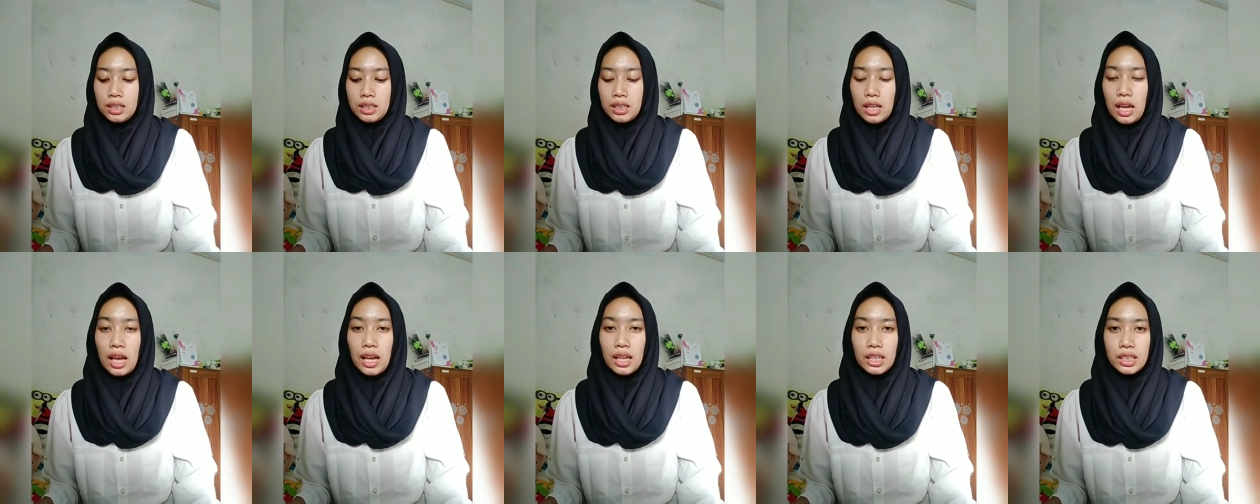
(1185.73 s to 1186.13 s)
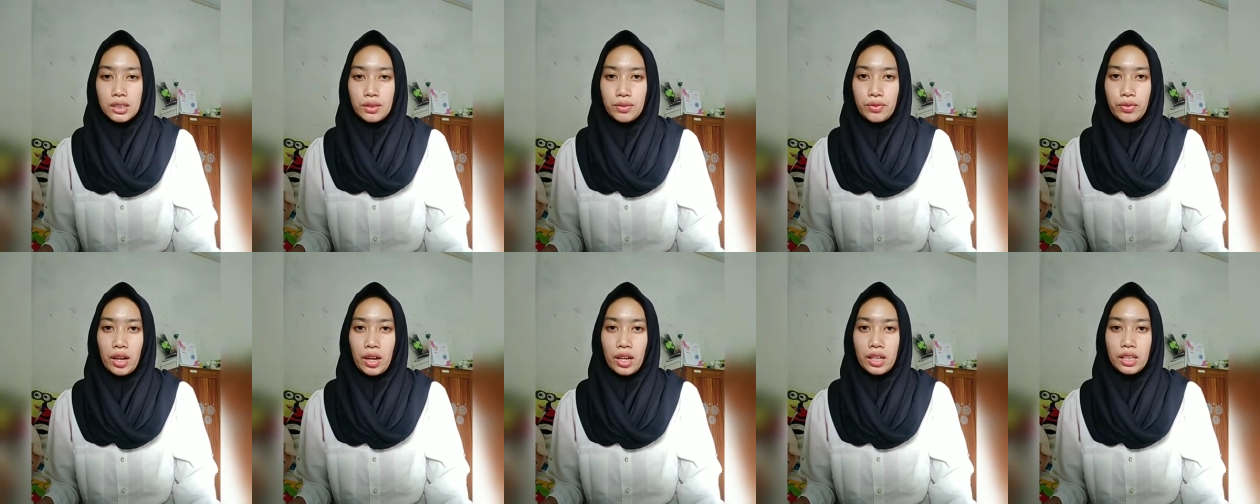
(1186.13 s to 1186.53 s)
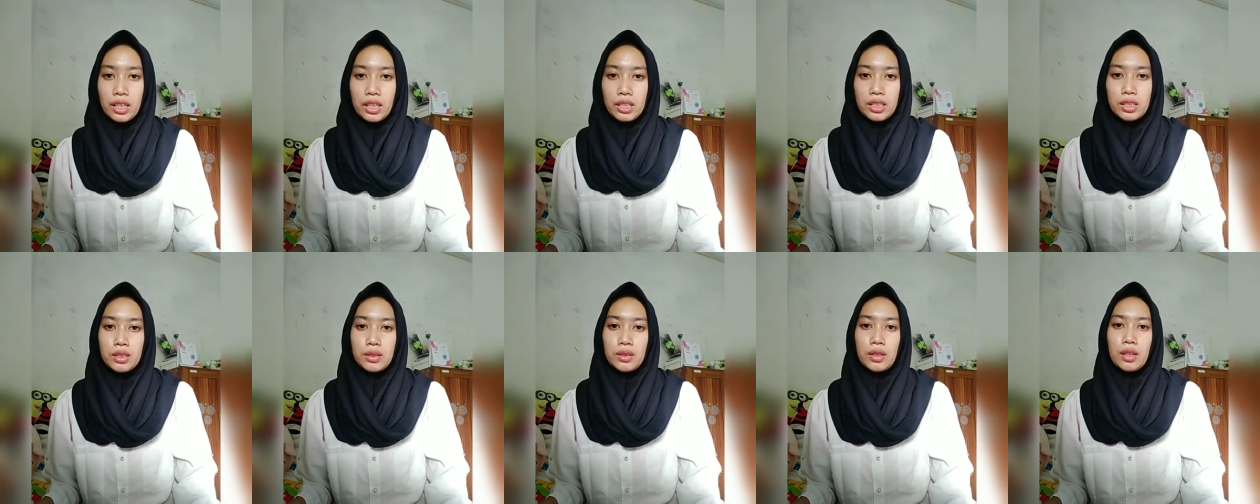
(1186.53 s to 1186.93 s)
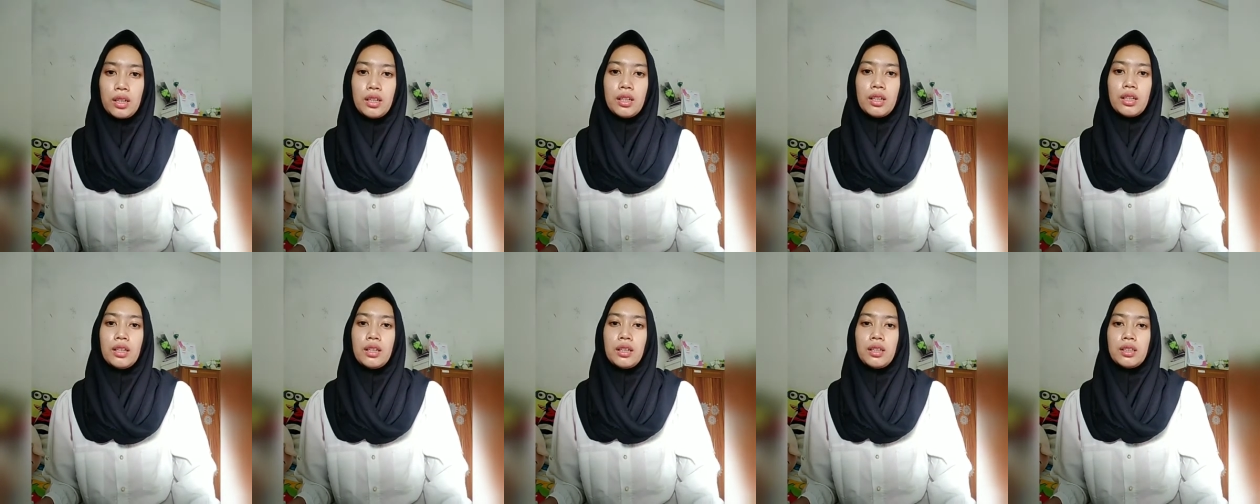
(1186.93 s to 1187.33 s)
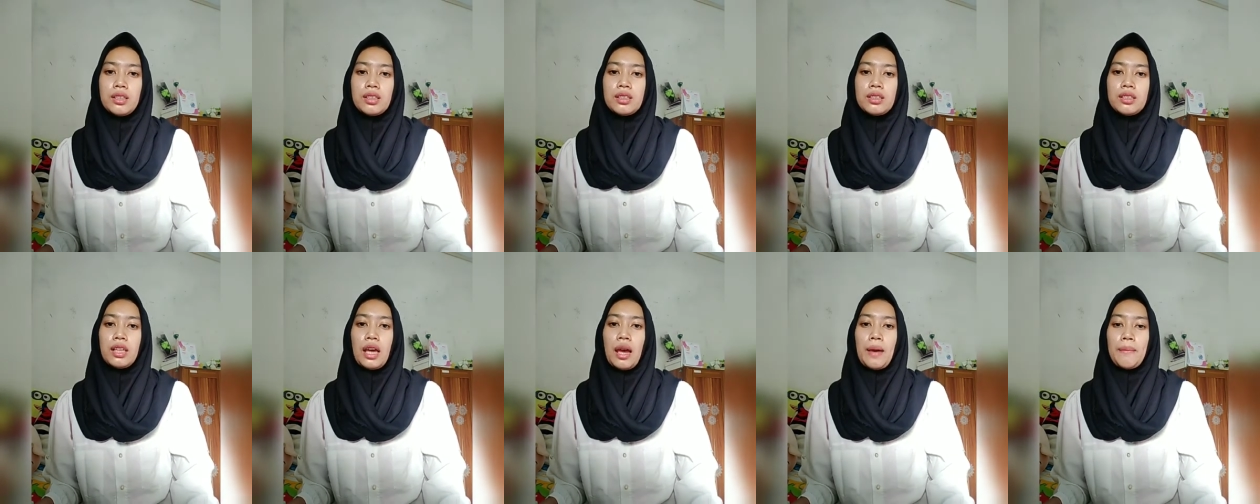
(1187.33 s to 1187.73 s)
ask various
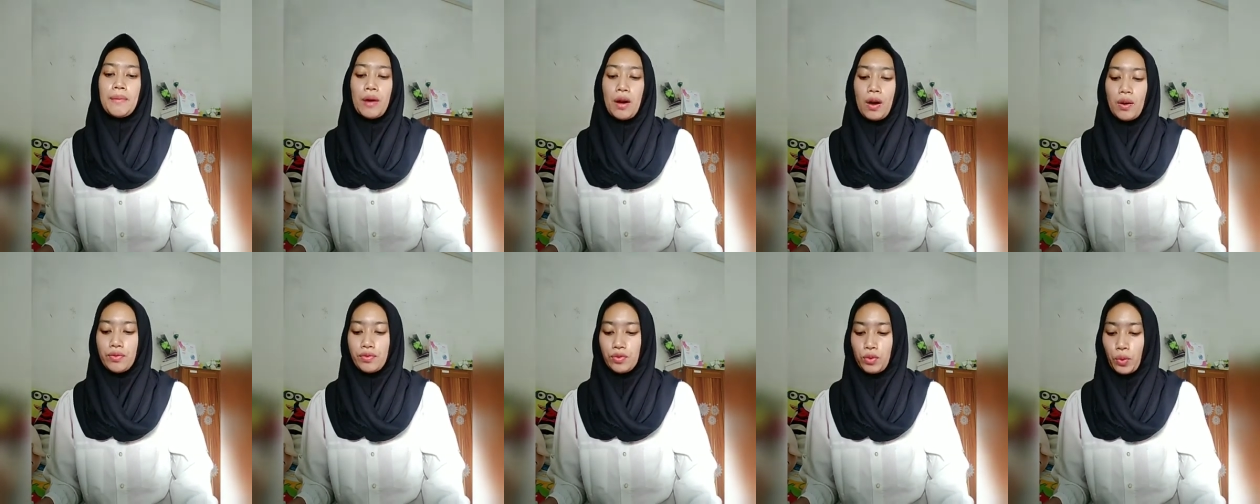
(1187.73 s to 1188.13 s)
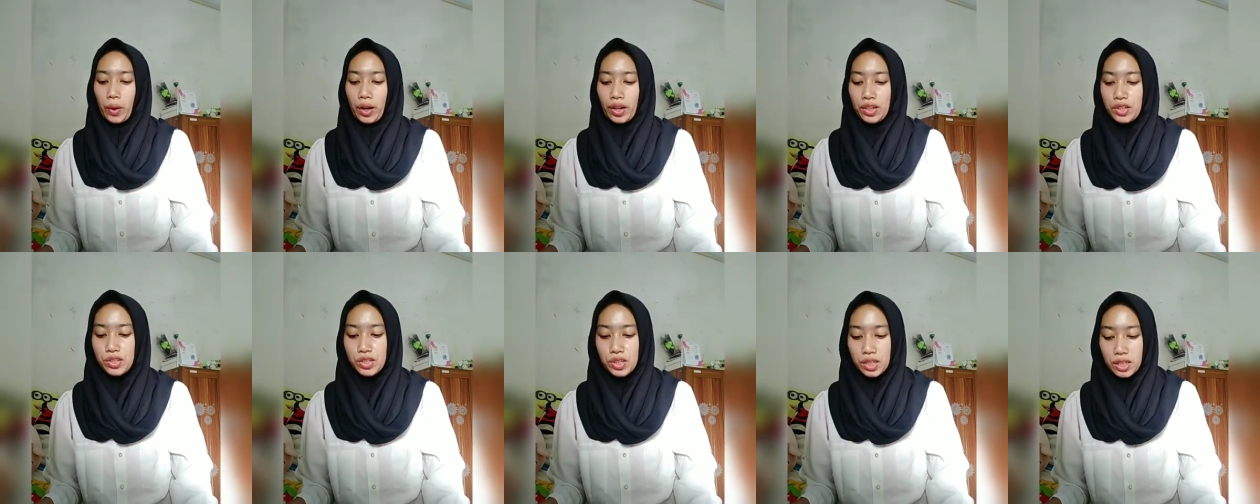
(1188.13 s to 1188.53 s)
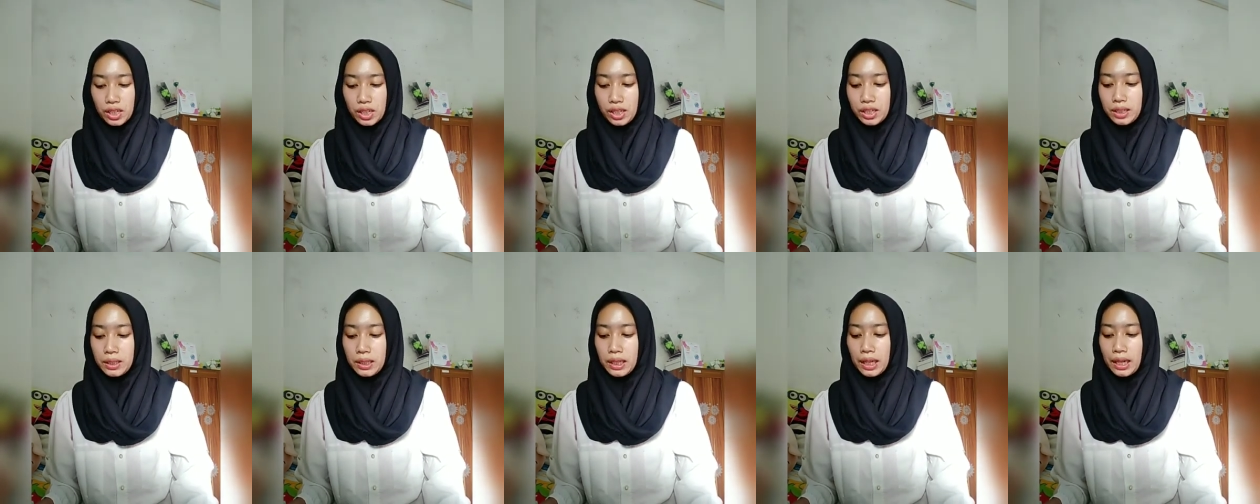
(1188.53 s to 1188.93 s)
type of question.